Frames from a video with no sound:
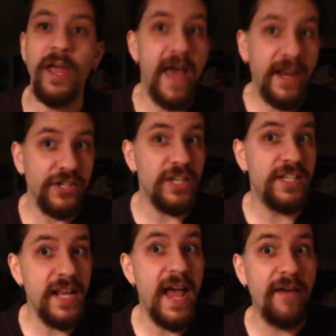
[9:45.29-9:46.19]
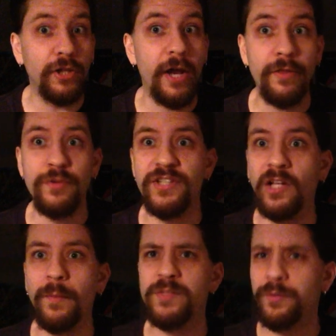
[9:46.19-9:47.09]
It actually did have a lot of those
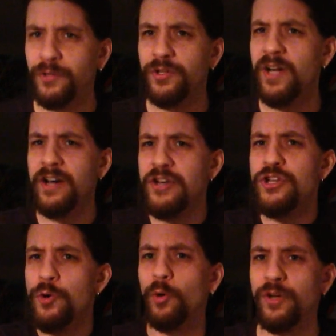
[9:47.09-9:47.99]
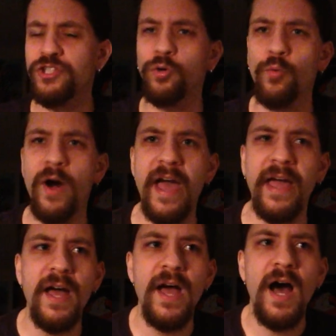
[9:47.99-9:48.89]
elements, but they're done in a new, original
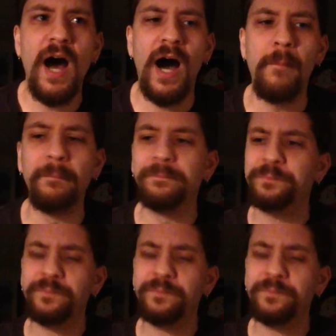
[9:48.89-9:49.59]
way, um,